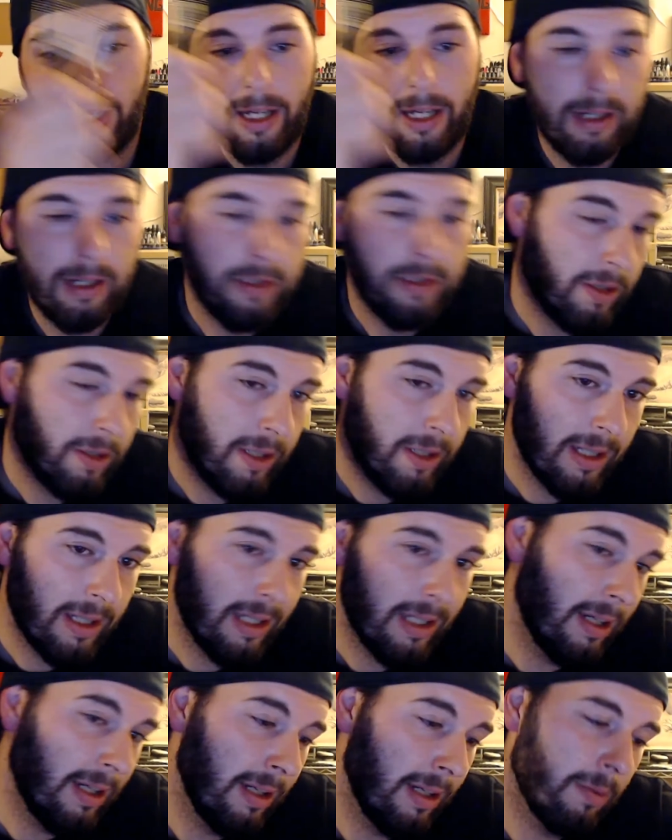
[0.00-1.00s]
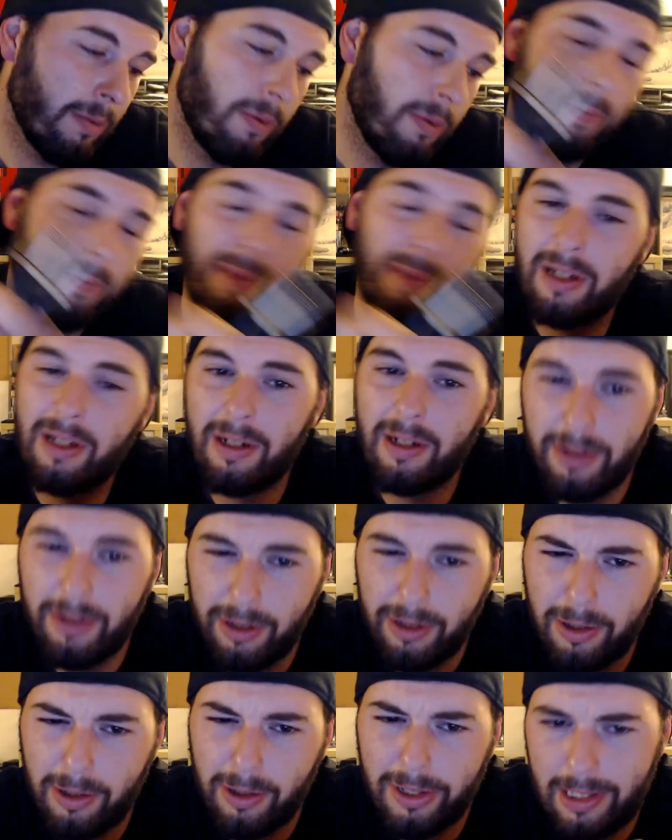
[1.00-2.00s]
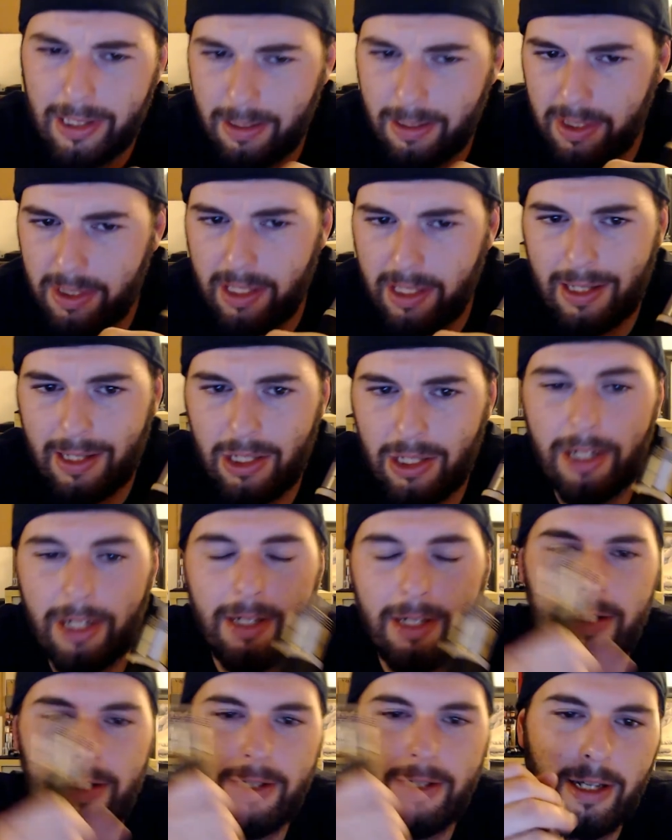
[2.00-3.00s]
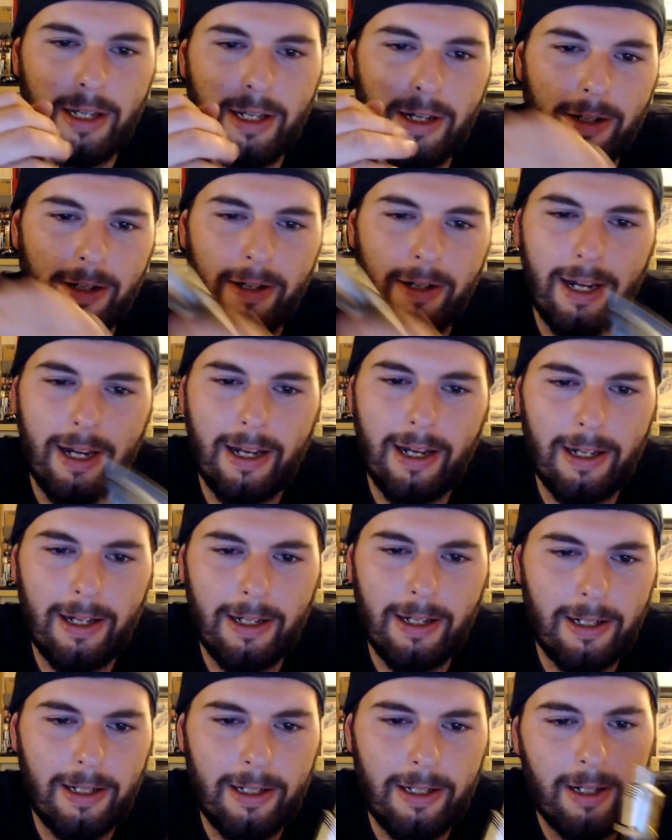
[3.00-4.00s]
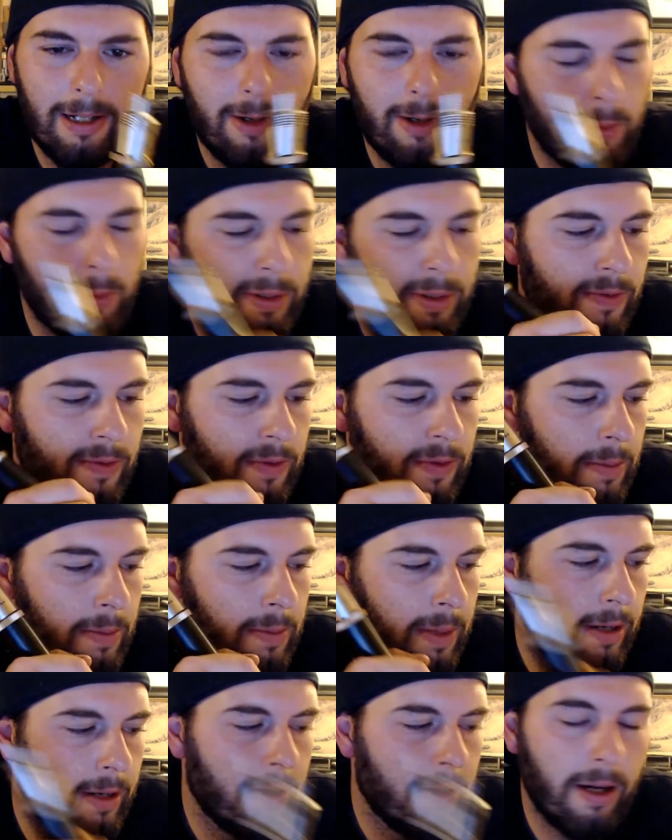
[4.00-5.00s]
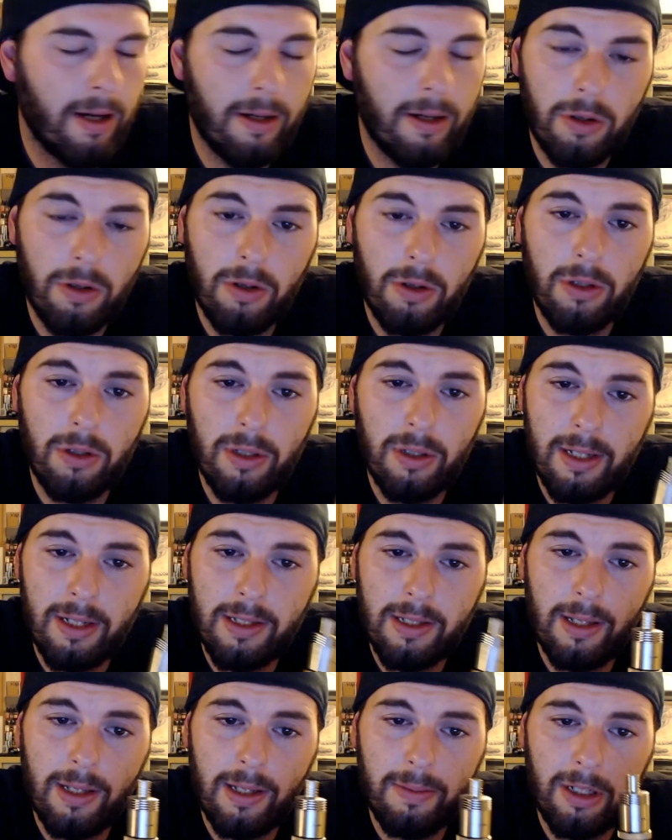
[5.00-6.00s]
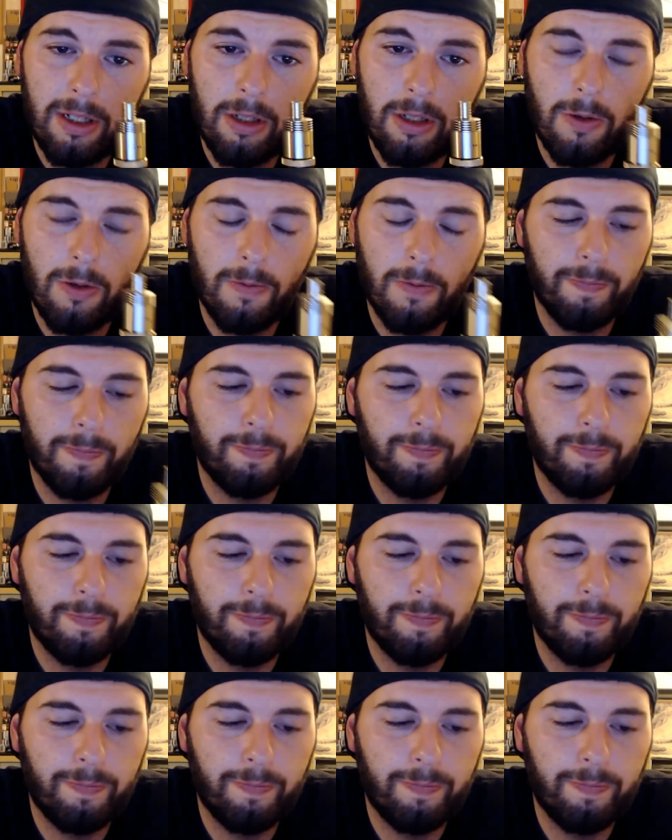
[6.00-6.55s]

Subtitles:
As you can see, we've been undergoing some set changes here, and I hope it's for the better. I don't know, you guys let me know.